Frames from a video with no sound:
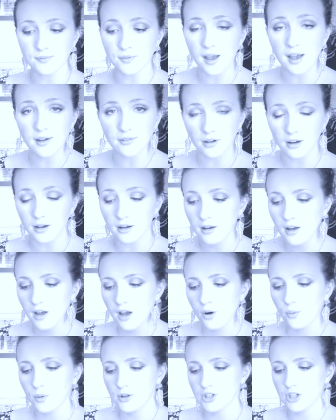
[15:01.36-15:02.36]
forever.
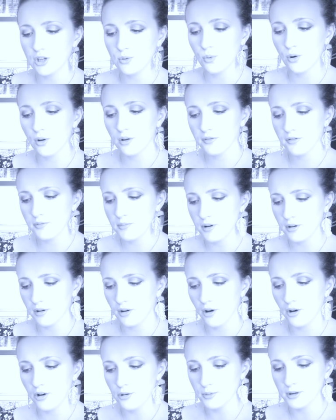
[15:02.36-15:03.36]
When she woke from her
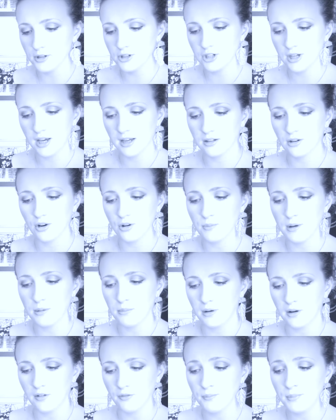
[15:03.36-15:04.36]
coma, she had no
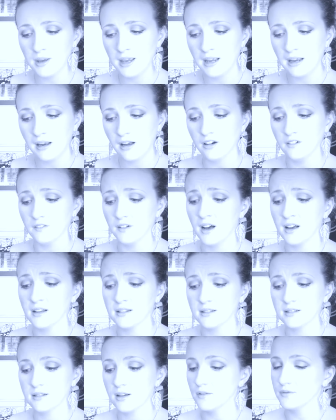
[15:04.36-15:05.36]
memory of me, of
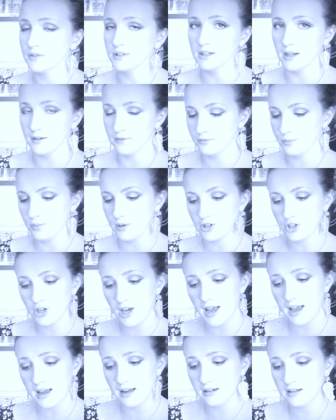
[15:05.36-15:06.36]
us, of the love we
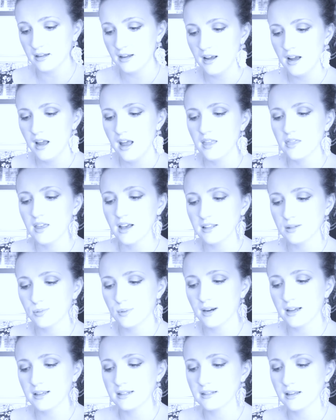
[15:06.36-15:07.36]
shared. That's
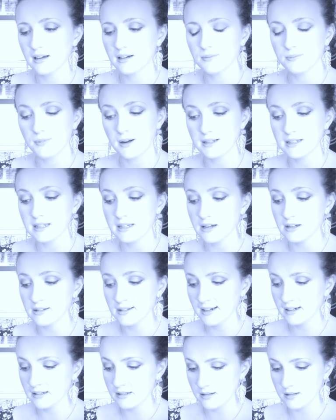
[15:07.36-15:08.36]
when I started writing her
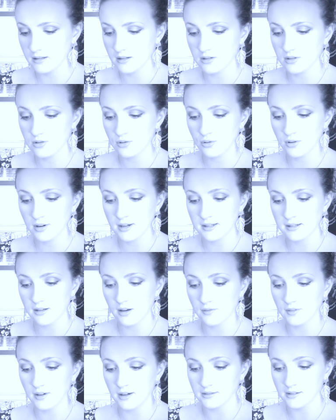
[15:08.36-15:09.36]
letters, the stories
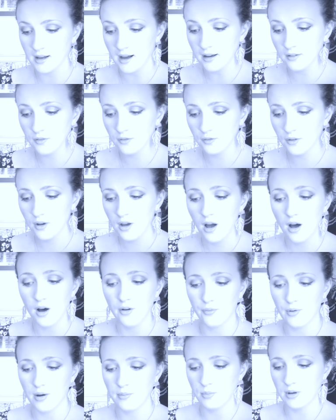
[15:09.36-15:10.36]
of our life,
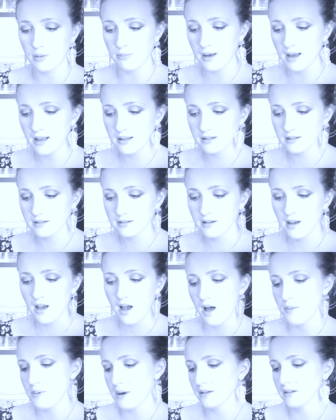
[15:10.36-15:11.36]
of when we met,
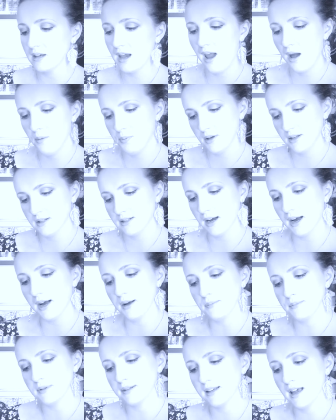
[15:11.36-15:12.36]
about the happier
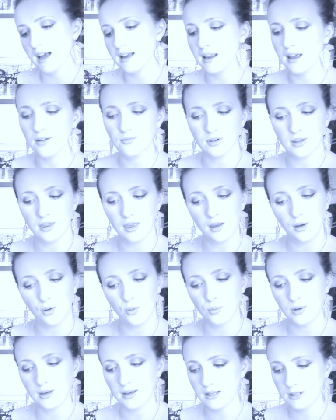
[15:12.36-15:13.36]
times and
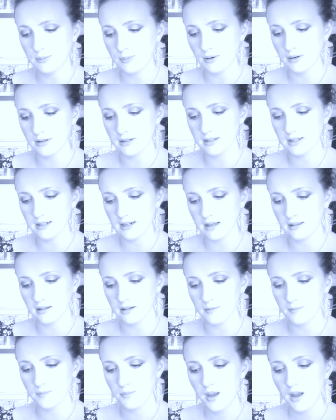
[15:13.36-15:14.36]
everything we experienced
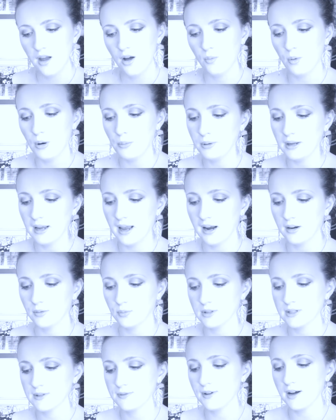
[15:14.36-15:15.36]
together. What we had
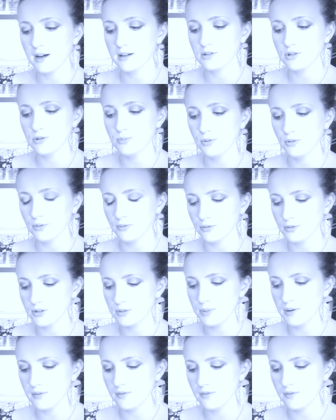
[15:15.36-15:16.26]
was far too beautiful to be